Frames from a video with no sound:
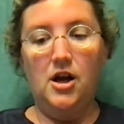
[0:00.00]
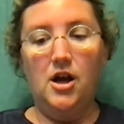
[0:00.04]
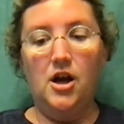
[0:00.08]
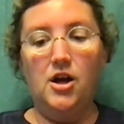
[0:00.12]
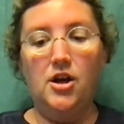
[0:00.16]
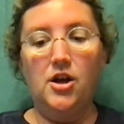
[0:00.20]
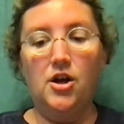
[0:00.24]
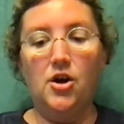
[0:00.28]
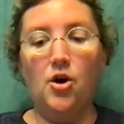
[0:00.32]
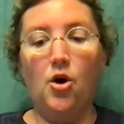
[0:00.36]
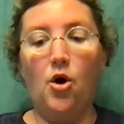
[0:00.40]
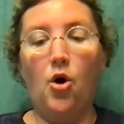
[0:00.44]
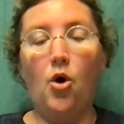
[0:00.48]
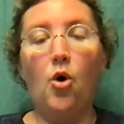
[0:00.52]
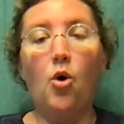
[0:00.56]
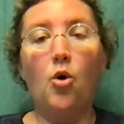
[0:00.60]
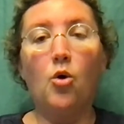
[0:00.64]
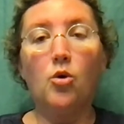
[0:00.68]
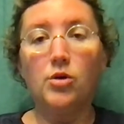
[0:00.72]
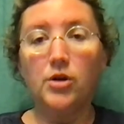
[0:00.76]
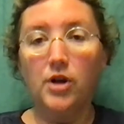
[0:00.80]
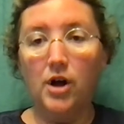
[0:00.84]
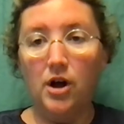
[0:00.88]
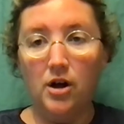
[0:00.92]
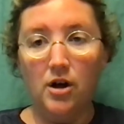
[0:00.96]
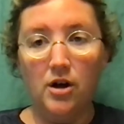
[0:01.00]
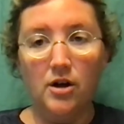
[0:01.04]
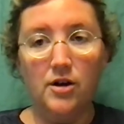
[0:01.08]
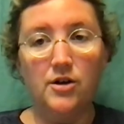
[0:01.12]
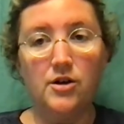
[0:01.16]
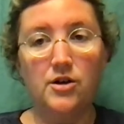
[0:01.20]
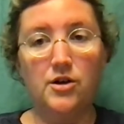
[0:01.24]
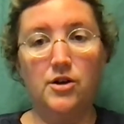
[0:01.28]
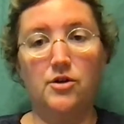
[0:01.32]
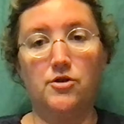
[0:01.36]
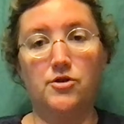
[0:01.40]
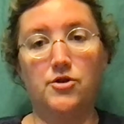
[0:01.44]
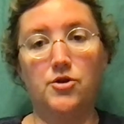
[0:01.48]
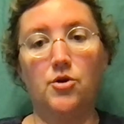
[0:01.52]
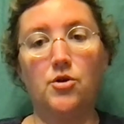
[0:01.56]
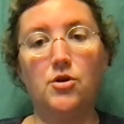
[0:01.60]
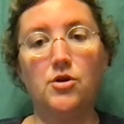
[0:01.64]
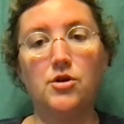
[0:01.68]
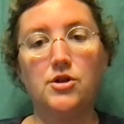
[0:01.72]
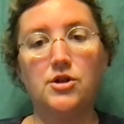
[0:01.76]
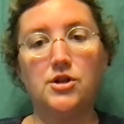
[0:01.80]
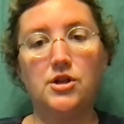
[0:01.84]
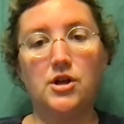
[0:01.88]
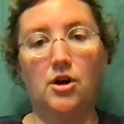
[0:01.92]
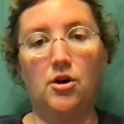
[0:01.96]
You hold on to your
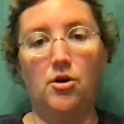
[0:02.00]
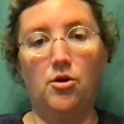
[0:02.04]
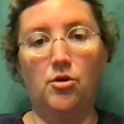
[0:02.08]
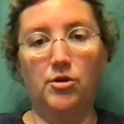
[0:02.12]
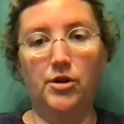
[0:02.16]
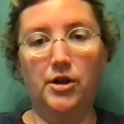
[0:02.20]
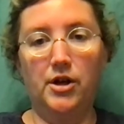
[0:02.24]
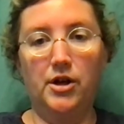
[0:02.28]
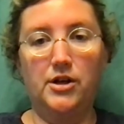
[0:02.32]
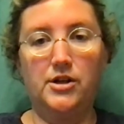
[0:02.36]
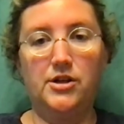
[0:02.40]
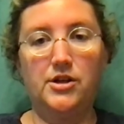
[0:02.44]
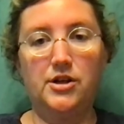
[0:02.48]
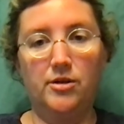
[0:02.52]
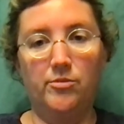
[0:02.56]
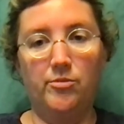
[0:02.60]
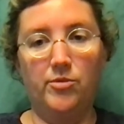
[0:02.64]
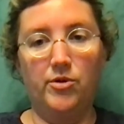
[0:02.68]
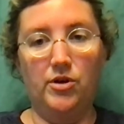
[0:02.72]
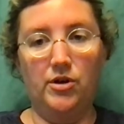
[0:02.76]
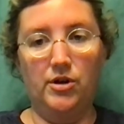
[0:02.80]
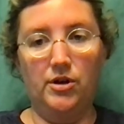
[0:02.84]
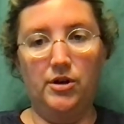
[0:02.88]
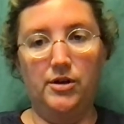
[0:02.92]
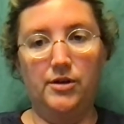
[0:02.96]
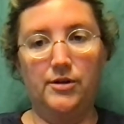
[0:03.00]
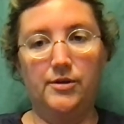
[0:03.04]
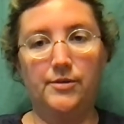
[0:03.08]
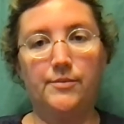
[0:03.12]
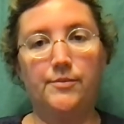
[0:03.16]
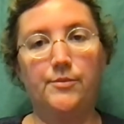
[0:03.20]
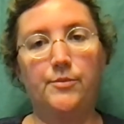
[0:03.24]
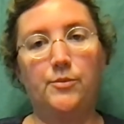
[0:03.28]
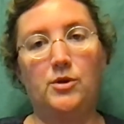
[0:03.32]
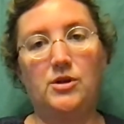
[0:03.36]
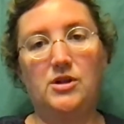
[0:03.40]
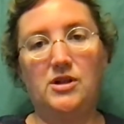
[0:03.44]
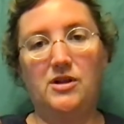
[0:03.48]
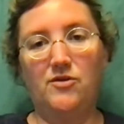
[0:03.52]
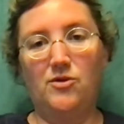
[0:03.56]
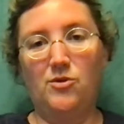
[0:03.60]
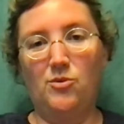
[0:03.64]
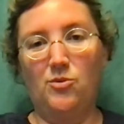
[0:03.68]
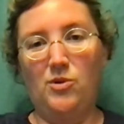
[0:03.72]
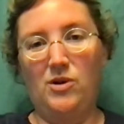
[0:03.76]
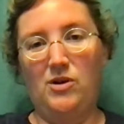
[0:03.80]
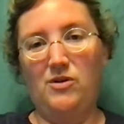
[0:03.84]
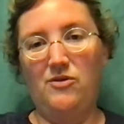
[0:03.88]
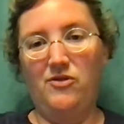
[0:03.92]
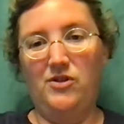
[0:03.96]
torch, you hold on to your book. whichever
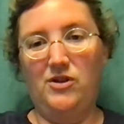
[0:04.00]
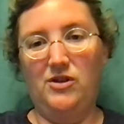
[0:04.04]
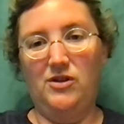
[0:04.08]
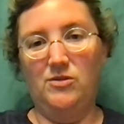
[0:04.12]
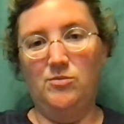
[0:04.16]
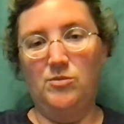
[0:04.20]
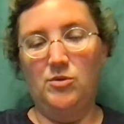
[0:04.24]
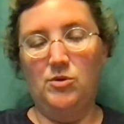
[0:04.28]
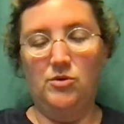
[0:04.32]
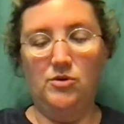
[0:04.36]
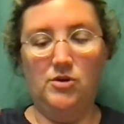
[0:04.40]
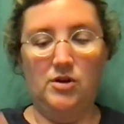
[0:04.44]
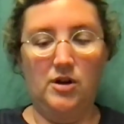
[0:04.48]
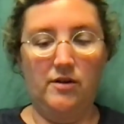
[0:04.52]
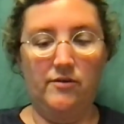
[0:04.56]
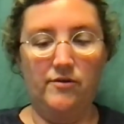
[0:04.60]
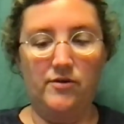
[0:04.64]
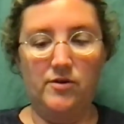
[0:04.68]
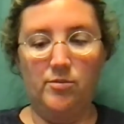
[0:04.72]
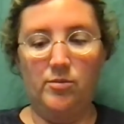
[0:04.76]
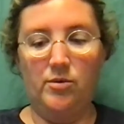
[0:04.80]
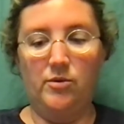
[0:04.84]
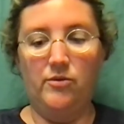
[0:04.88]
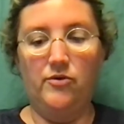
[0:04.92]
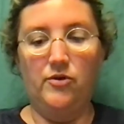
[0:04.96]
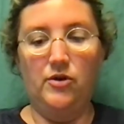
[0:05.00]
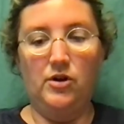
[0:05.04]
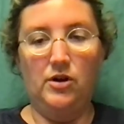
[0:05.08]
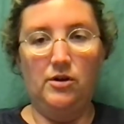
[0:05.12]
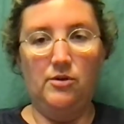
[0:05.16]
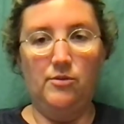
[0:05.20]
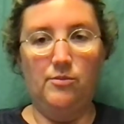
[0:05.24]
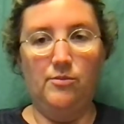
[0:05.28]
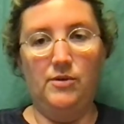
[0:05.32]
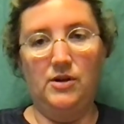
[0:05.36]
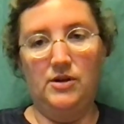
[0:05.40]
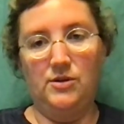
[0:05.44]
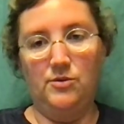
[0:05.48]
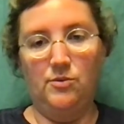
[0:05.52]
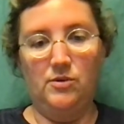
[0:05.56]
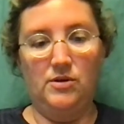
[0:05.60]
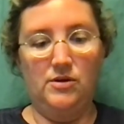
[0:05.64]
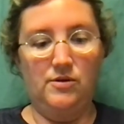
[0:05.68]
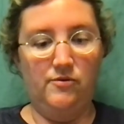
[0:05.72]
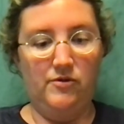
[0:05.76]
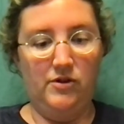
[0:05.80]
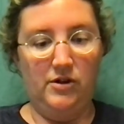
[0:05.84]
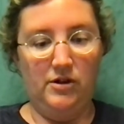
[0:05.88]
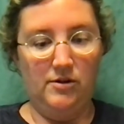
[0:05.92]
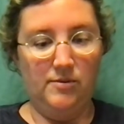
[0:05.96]
one feels most comfortable for you. This one
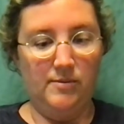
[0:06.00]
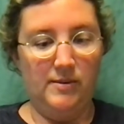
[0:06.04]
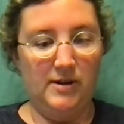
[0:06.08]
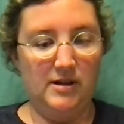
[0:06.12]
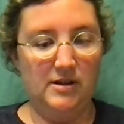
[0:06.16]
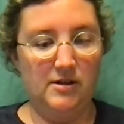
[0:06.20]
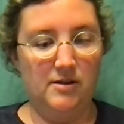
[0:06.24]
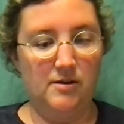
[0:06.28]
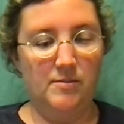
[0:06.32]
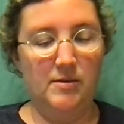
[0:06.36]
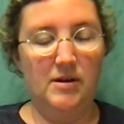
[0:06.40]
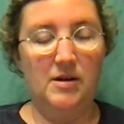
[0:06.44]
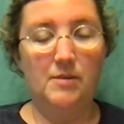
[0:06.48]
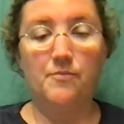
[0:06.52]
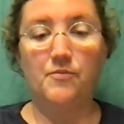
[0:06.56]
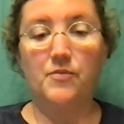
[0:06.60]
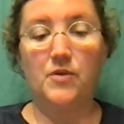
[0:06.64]
feels best to me.